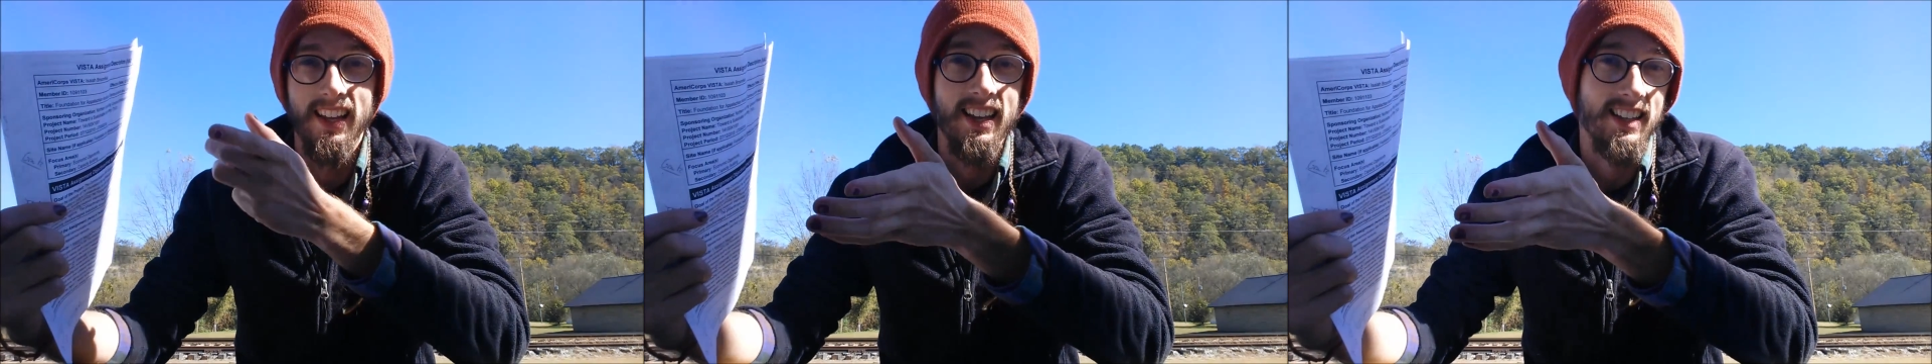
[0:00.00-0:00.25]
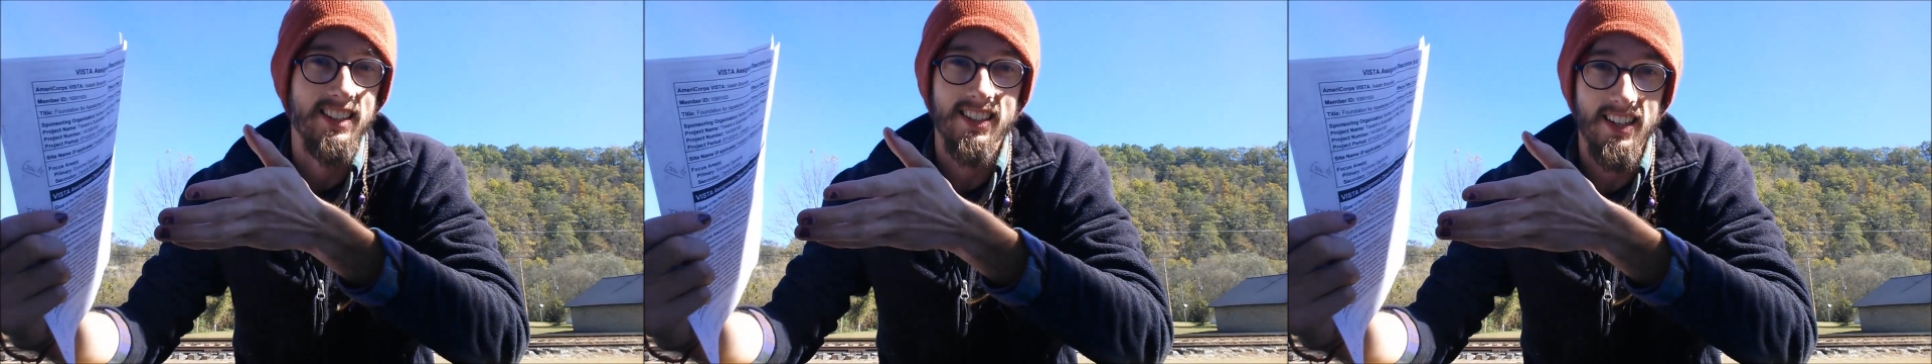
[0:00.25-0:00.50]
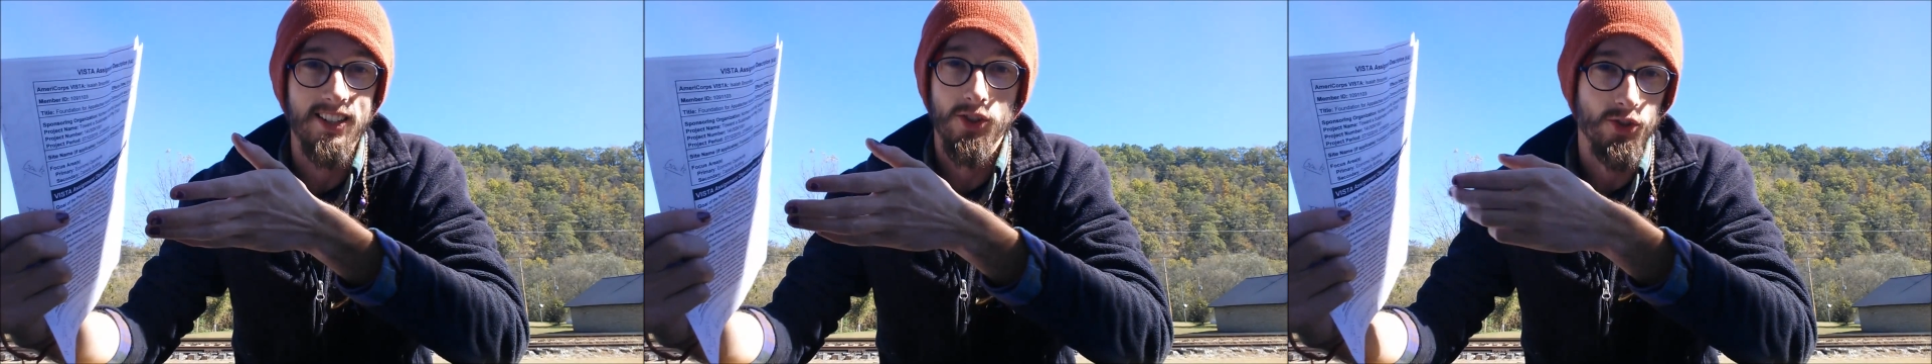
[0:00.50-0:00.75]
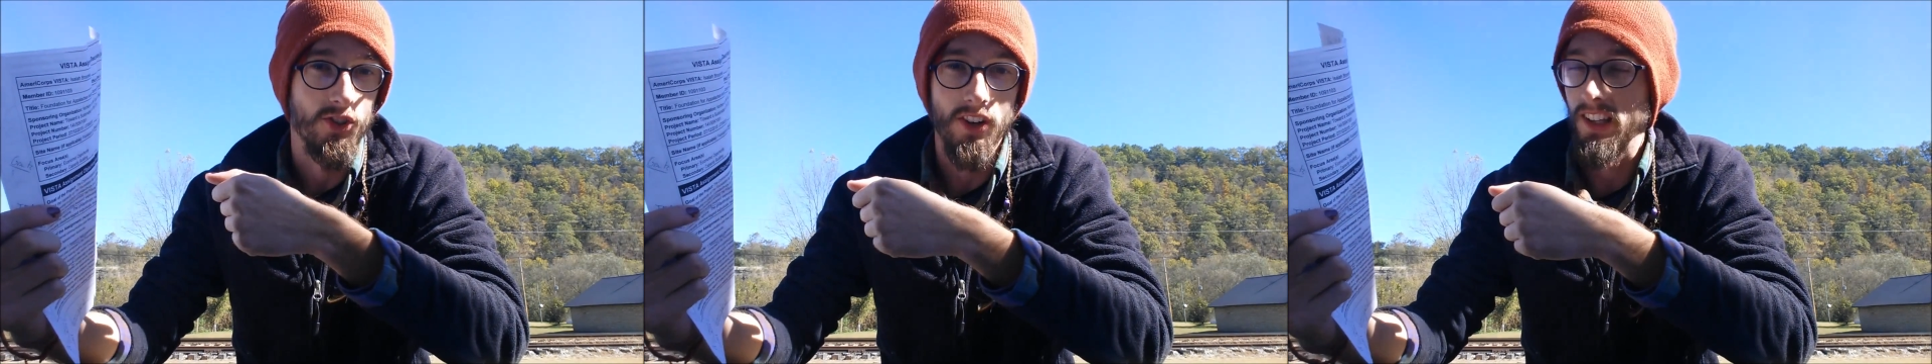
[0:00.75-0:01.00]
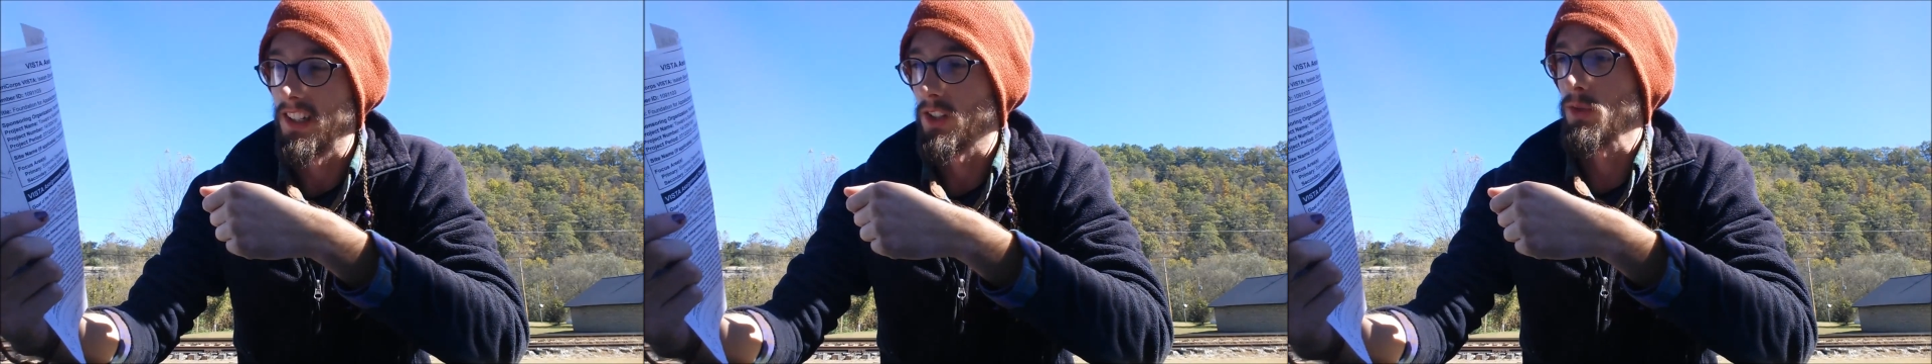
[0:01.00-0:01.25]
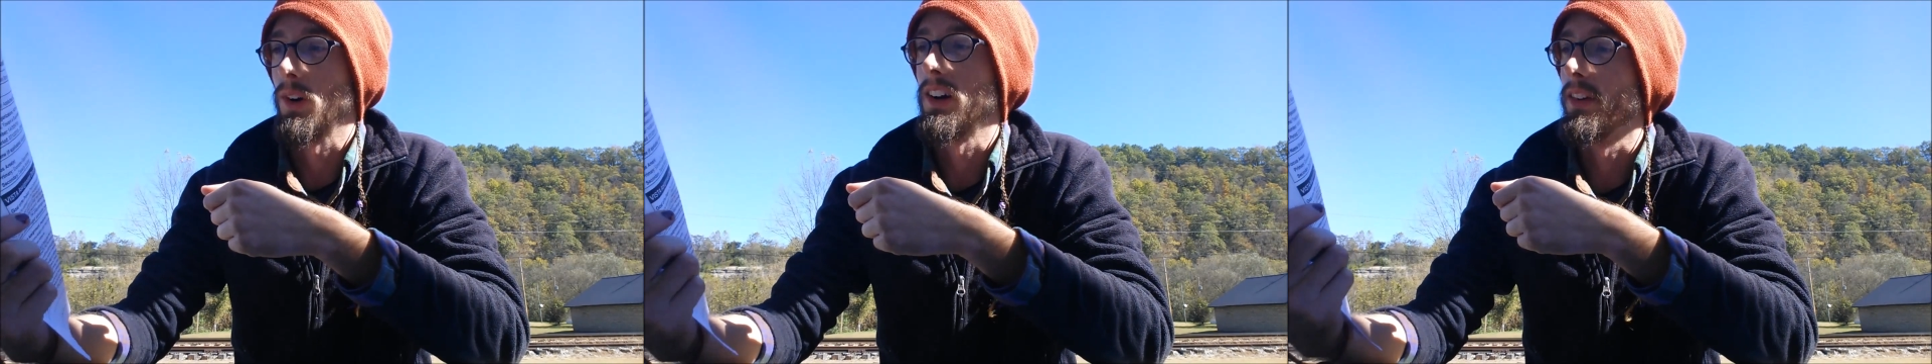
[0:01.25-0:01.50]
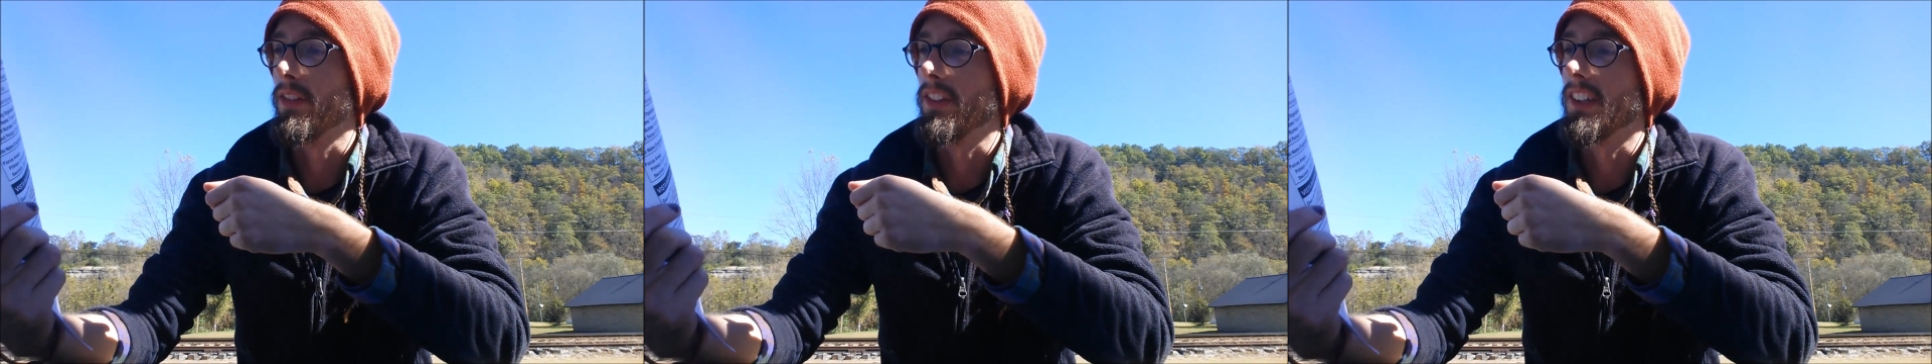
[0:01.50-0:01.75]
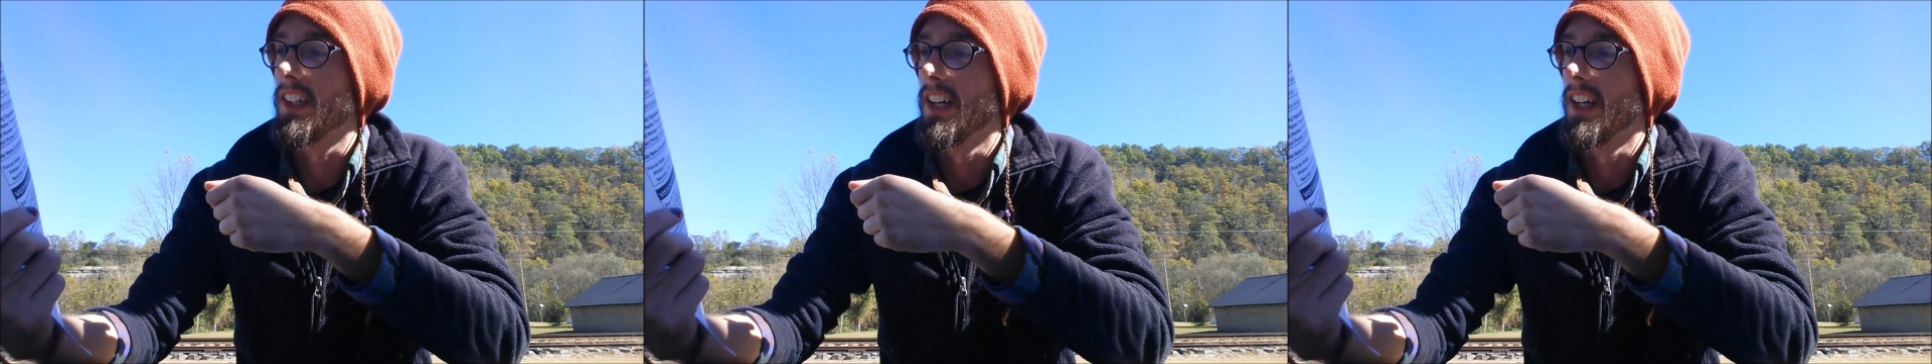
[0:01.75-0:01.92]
It's really just wonderful.